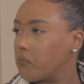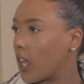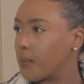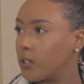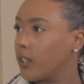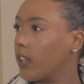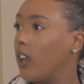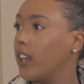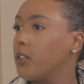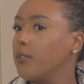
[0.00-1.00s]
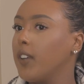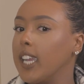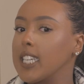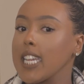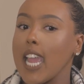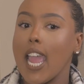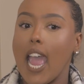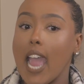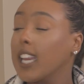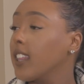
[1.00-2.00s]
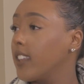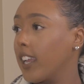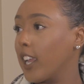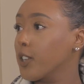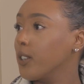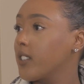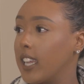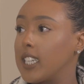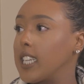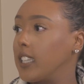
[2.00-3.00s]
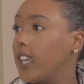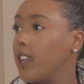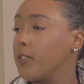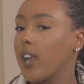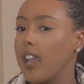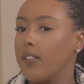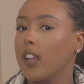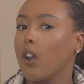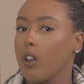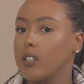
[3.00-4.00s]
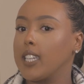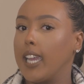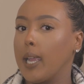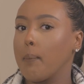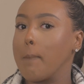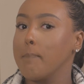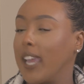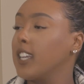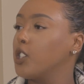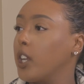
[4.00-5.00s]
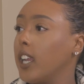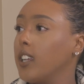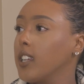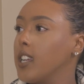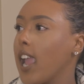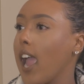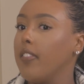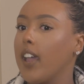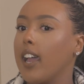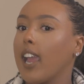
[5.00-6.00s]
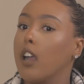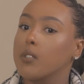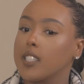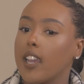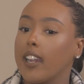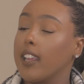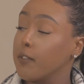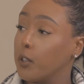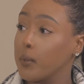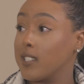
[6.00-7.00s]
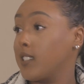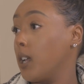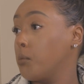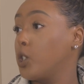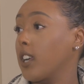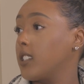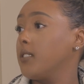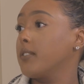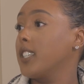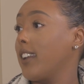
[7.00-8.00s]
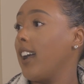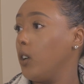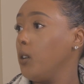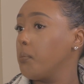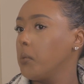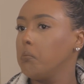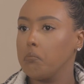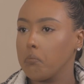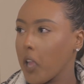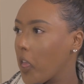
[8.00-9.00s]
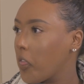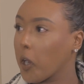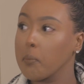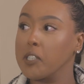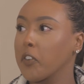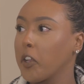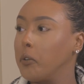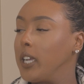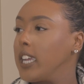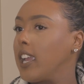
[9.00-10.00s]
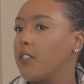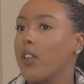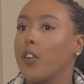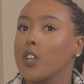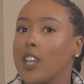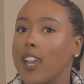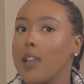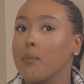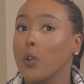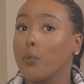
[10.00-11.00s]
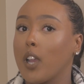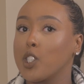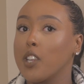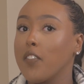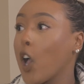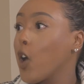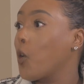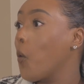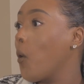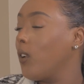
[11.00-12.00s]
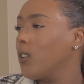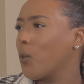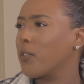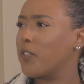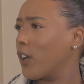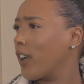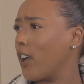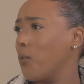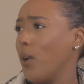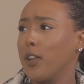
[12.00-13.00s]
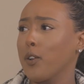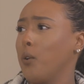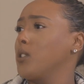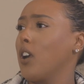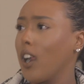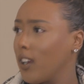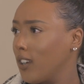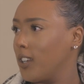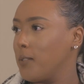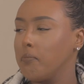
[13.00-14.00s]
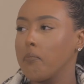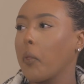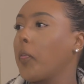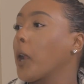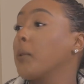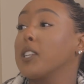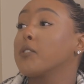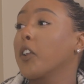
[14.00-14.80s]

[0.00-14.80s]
Absolutely not. If you find anything in your day-to-day life you're having a hard time managing and that outside influence that's objective could help, therapy's for you. If you have a hard time achieving a goal or figuring out what your goals are, therapy is for